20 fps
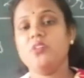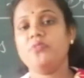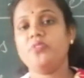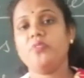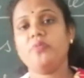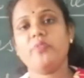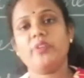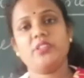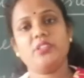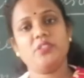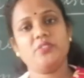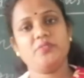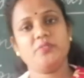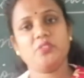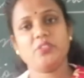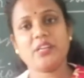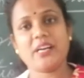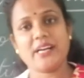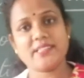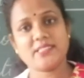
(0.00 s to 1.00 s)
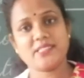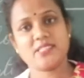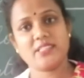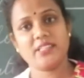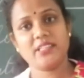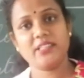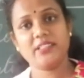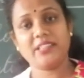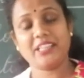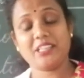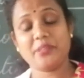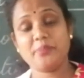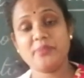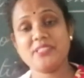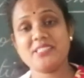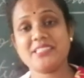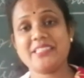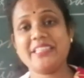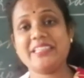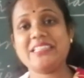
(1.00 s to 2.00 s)
for weather forecasting. That
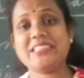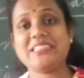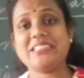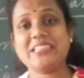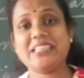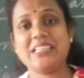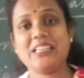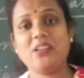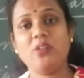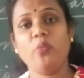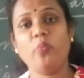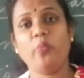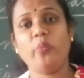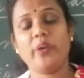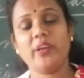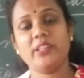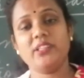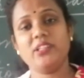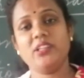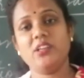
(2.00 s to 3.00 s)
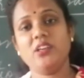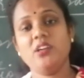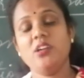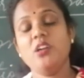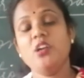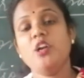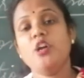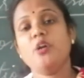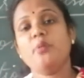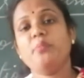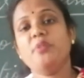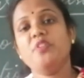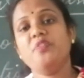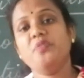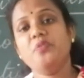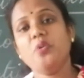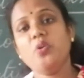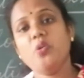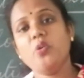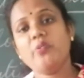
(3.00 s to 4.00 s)
means they tell weather
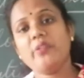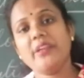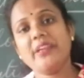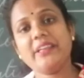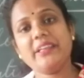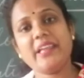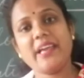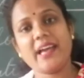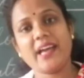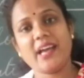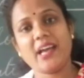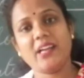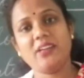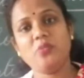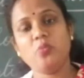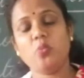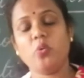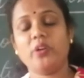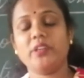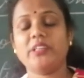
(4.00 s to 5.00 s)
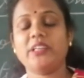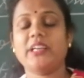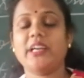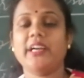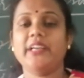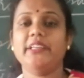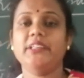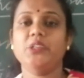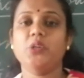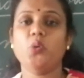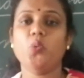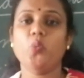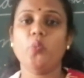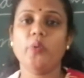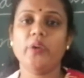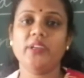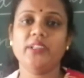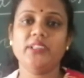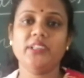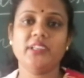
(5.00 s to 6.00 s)
before in hand what kind of
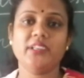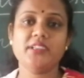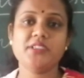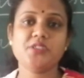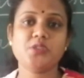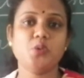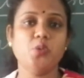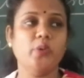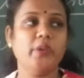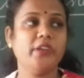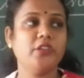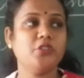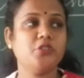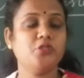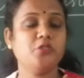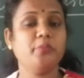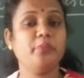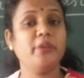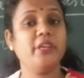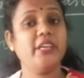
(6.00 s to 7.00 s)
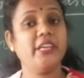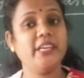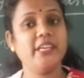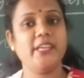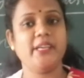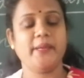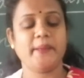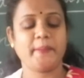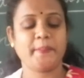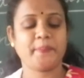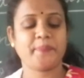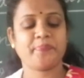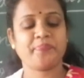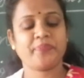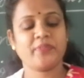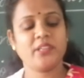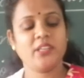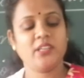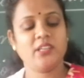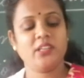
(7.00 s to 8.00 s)
weather is going to
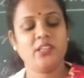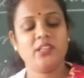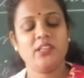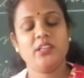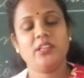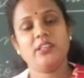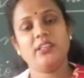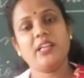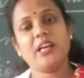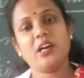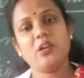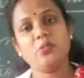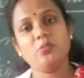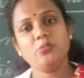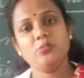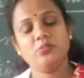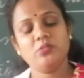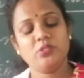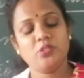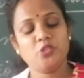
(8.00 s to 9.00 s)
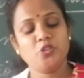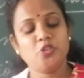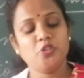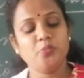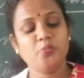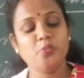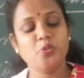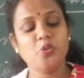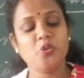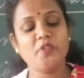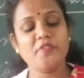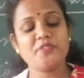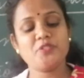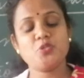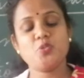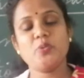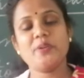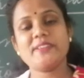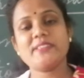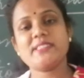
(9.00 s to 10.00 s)
be. Now move
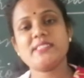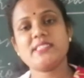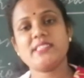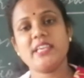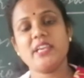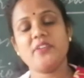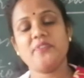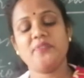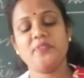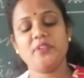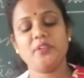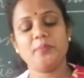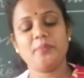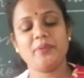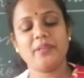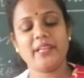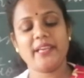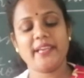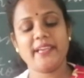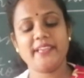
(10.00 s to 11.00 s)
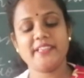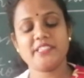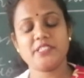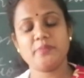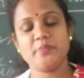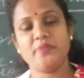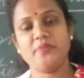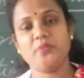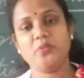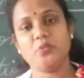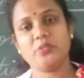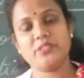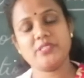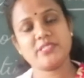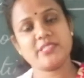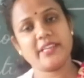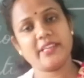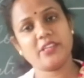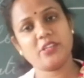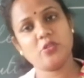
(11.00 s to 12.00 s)
to a safer place before the
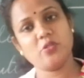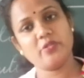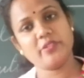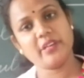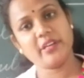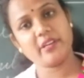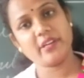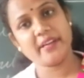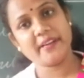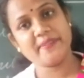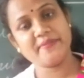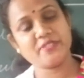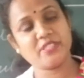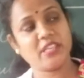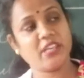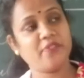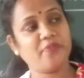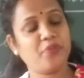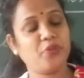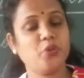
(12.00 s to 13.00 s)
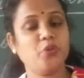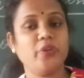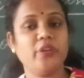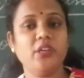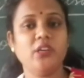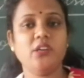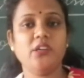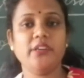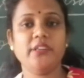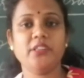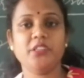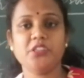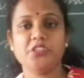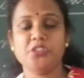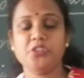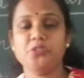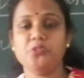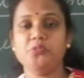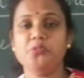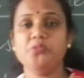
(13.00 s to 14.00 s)
cyclone arrives. If you hear in the
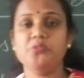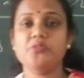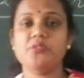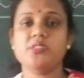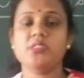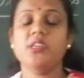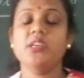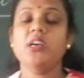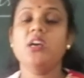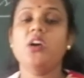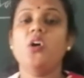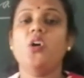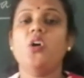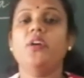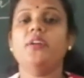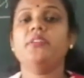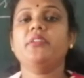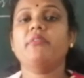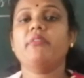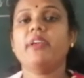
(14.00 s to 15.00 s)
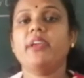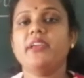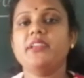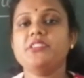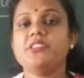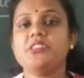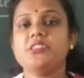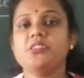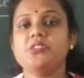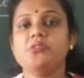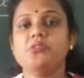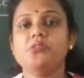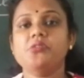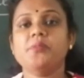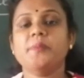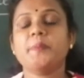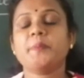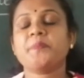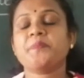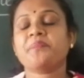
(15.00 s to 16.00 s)
news, on the
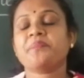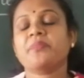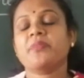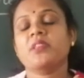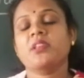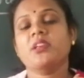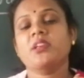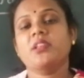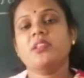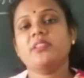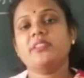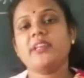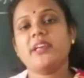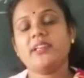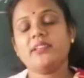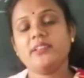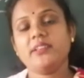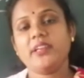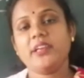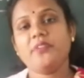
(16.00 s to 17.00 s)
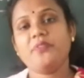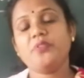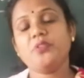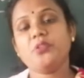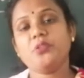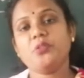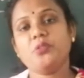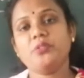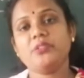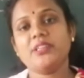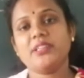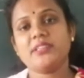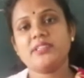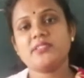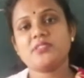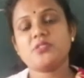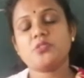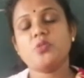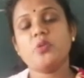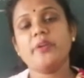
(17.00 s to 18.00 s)
radio, then if you know that
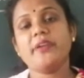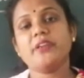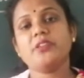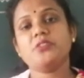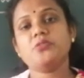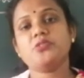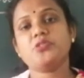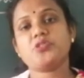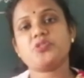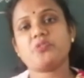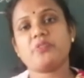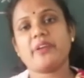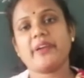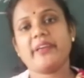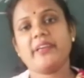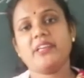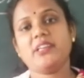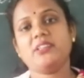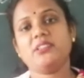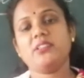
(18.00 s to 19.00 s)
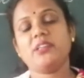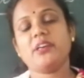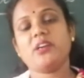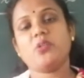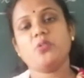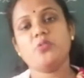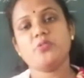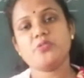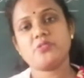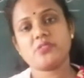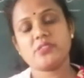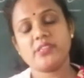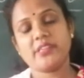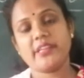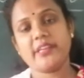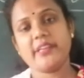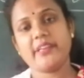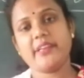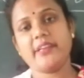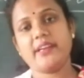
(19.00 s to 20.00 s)
it's going to strike the coastal
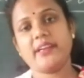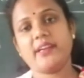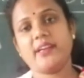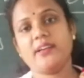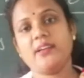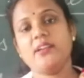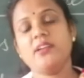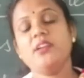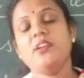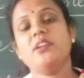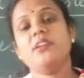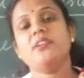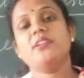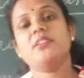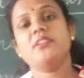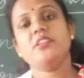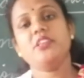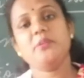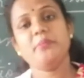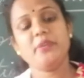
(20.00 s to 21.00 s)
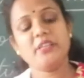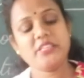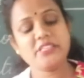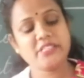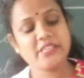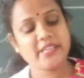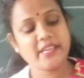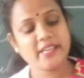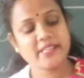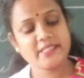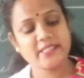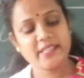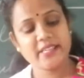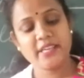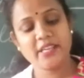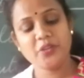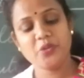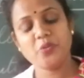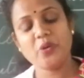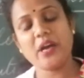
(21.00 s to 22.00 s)
area,
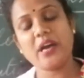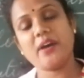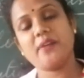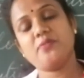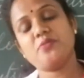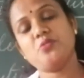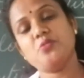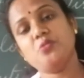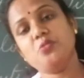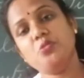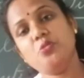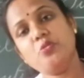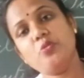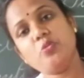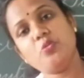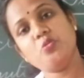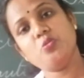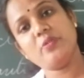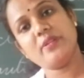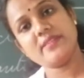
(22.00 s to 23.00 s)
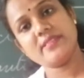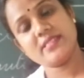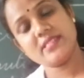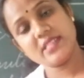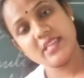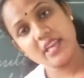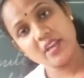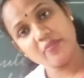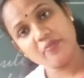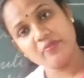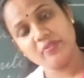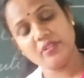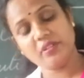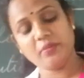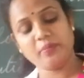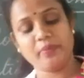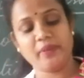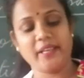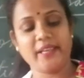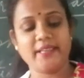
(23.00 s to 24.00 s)
immediately you have to go to a
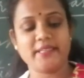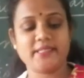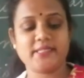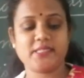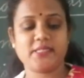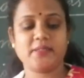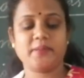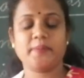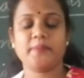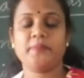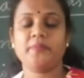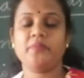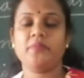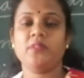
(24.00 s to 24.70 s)
safer place